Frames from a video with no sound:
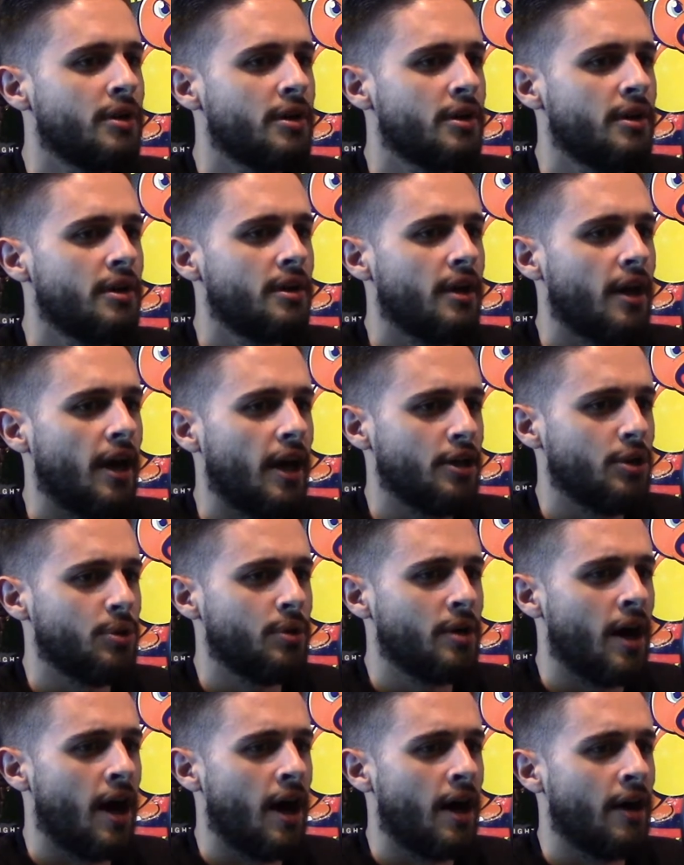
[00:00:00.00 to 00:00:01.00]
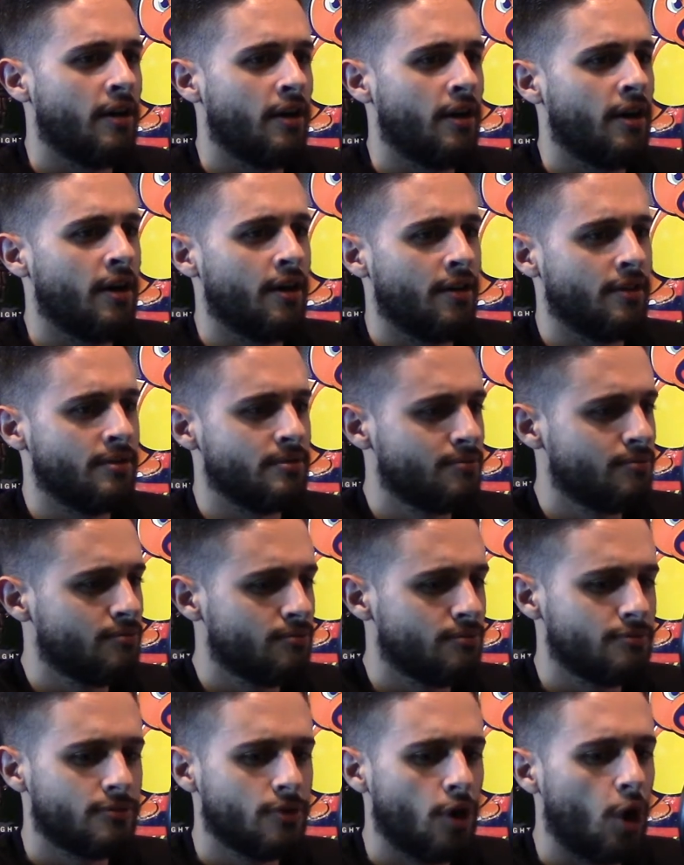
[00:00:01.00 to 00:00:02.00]
and you got
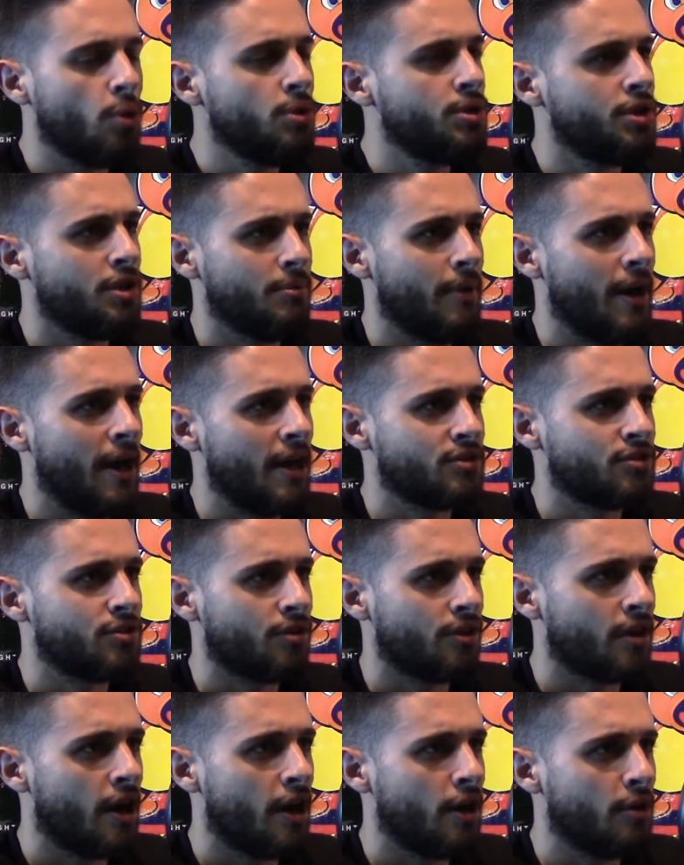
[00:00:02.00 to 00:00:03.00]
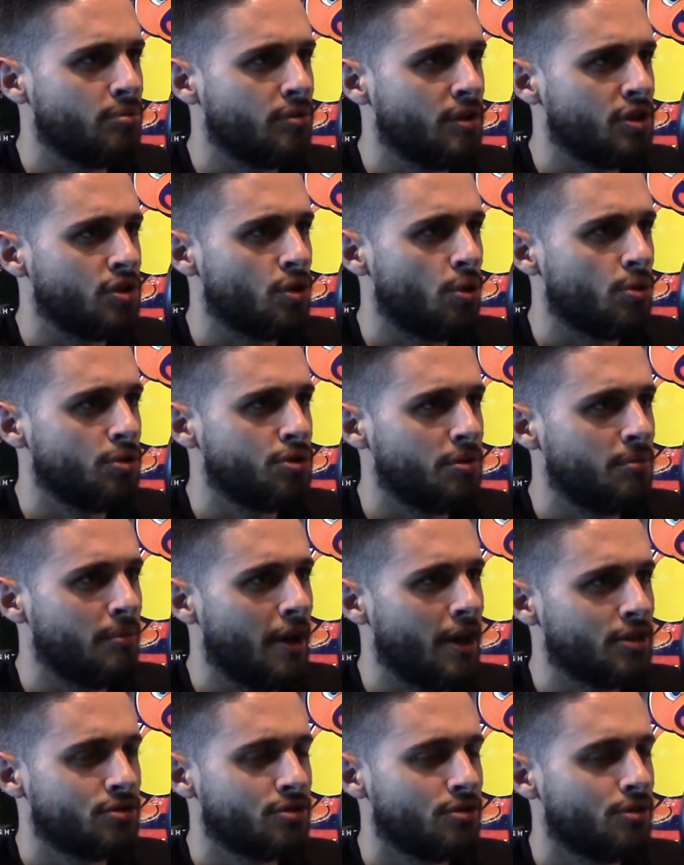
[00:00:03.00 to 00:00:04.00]
Ocean Master, the guy who plays Ocean
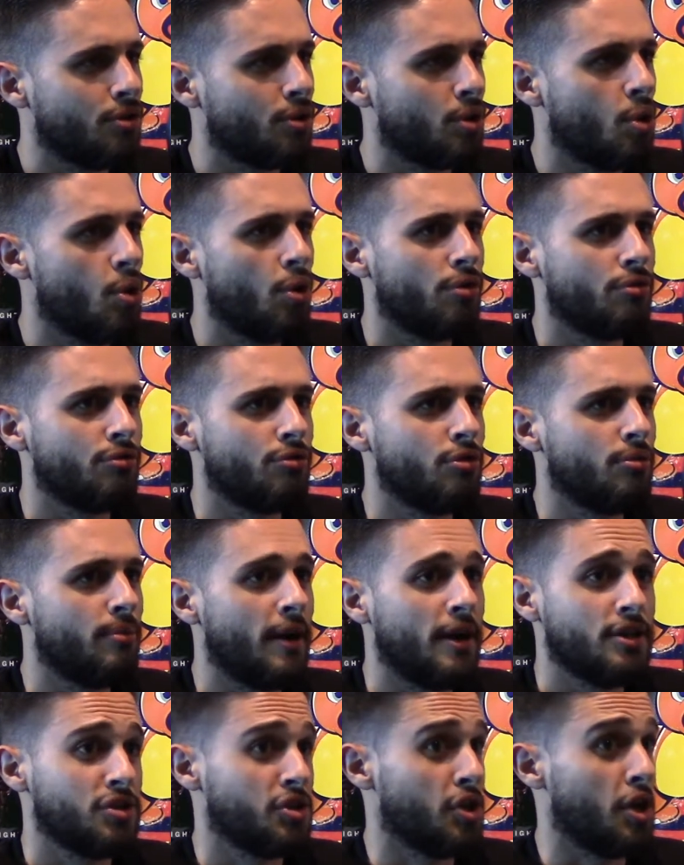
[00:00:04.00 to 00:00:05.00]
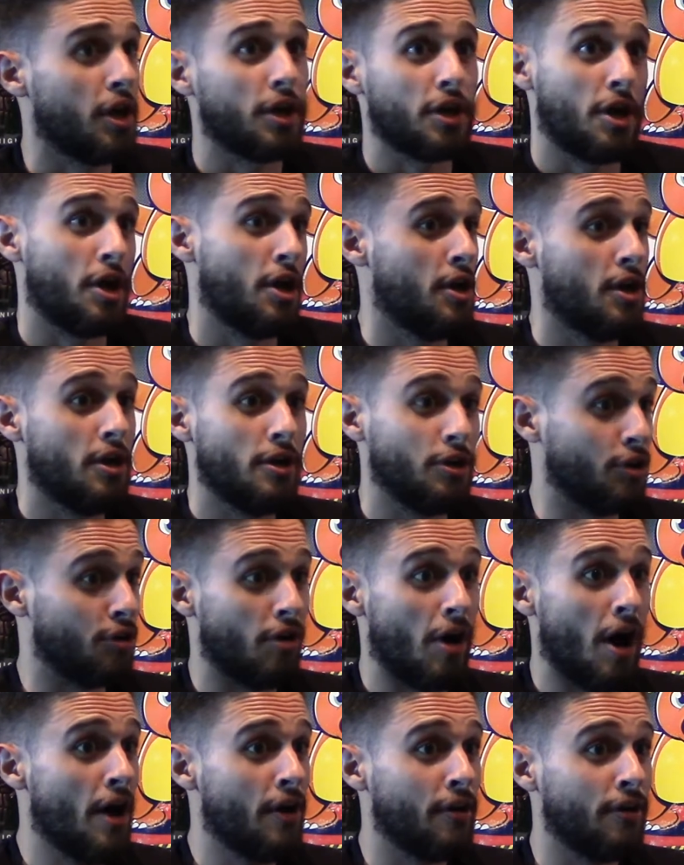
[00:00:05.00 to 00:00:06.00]
Master, in the courtroom, and he's like, Your
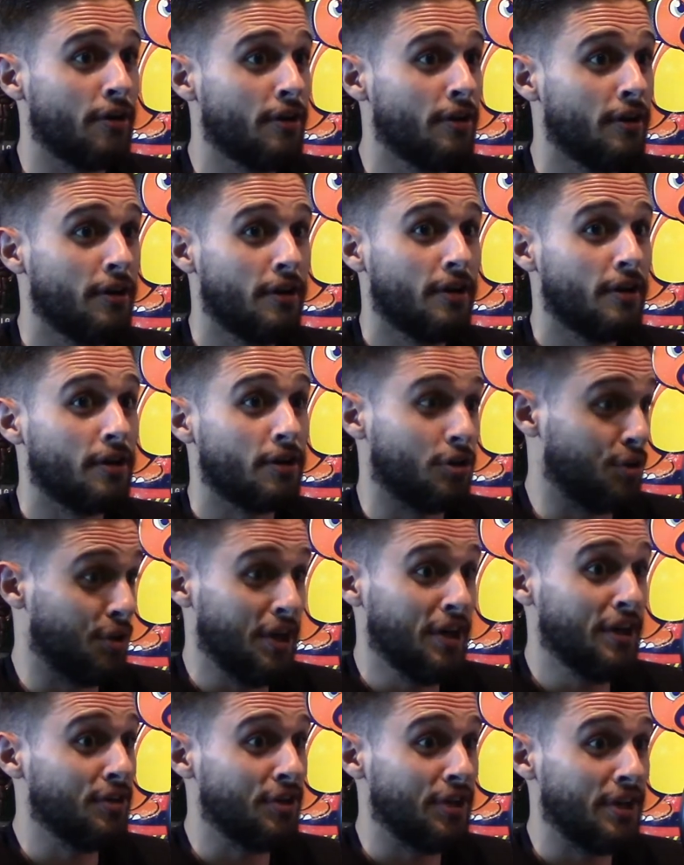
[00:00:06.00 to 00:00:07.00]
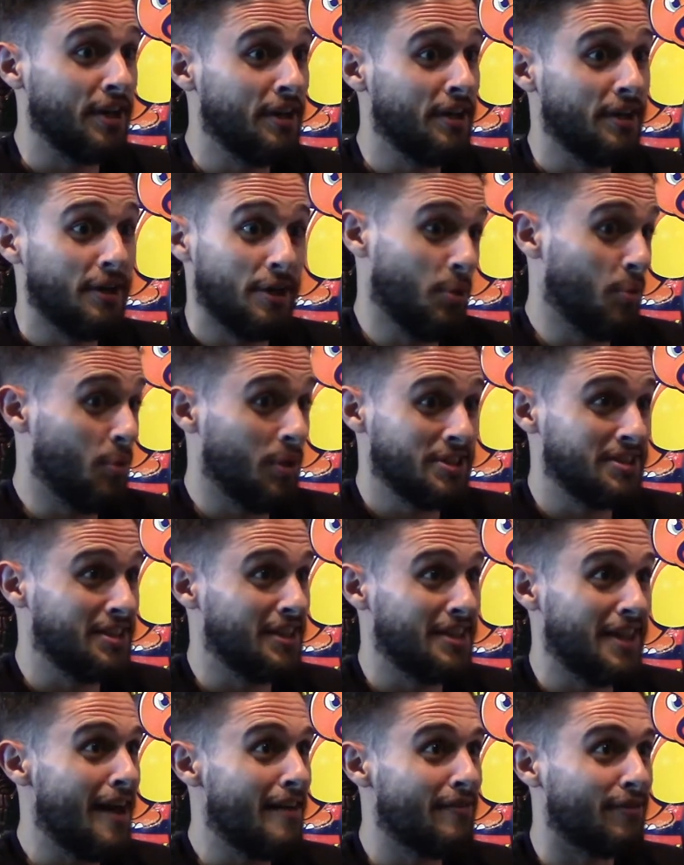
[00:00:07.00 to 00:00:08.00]
Honor, clearly it was the
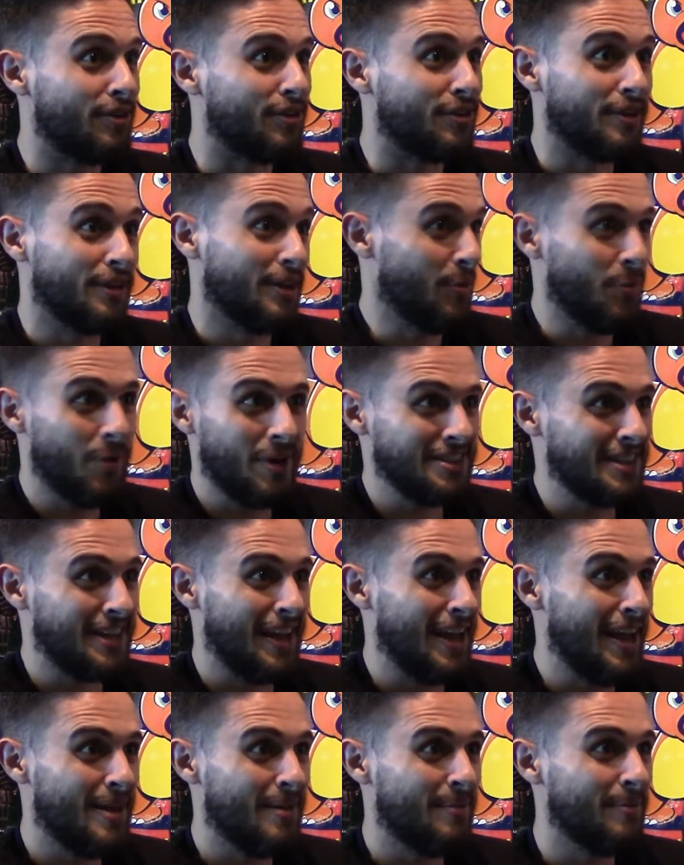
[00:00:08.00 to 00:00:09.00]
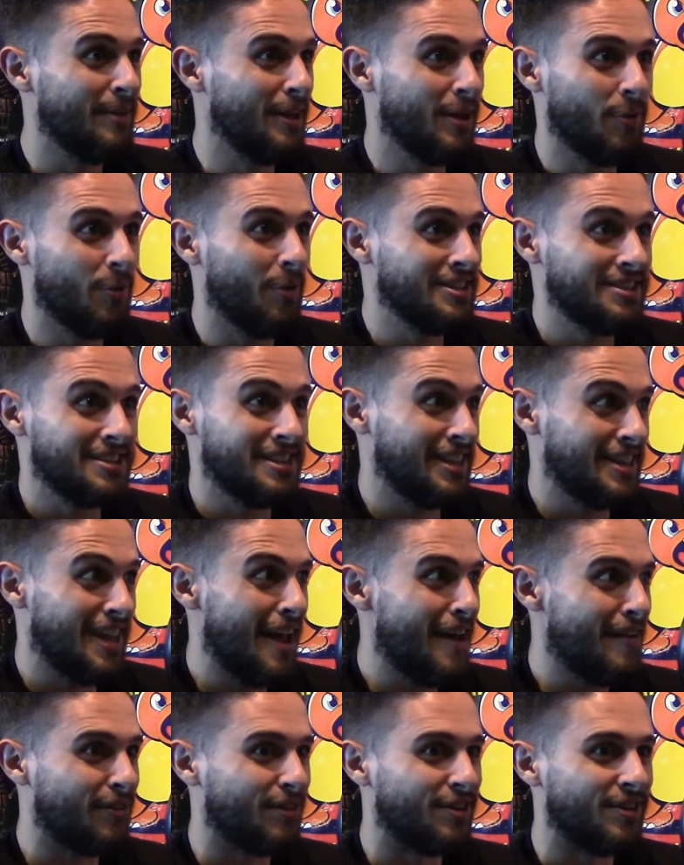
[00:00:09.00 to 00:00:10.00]
devil. It wasn't him. It was the
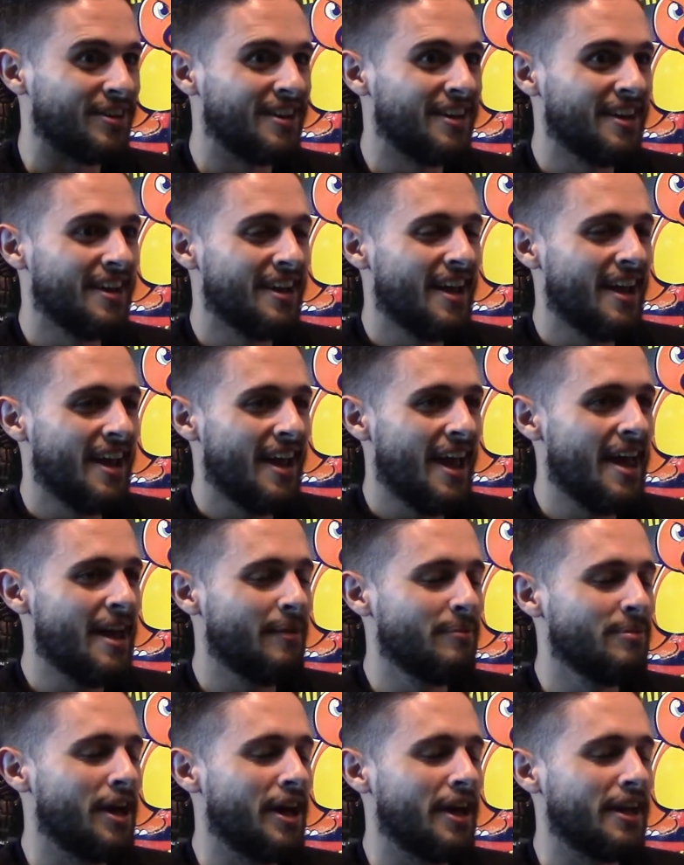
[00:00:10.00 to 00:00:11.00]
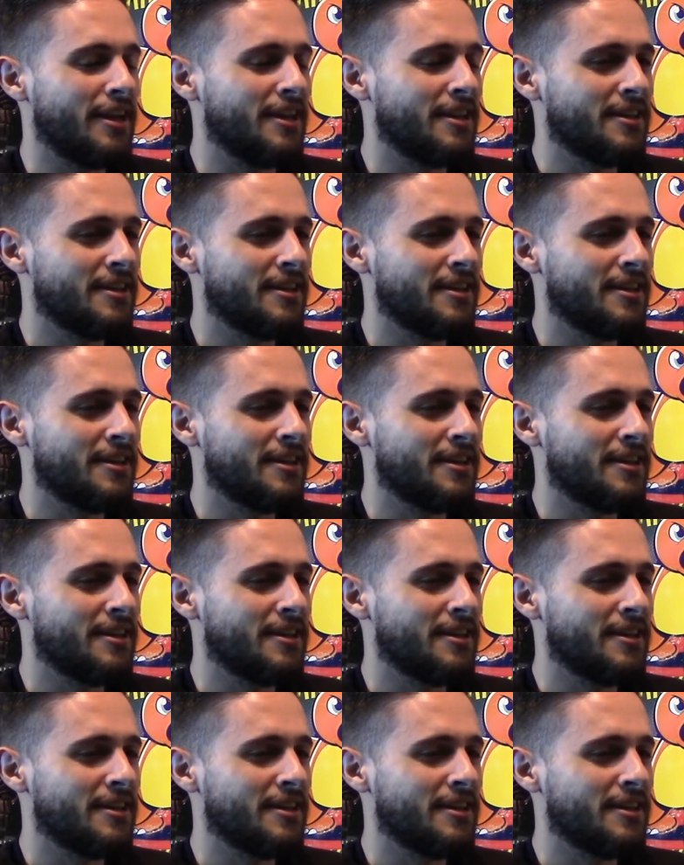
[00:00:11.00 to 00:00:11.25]
devil. And I'm like,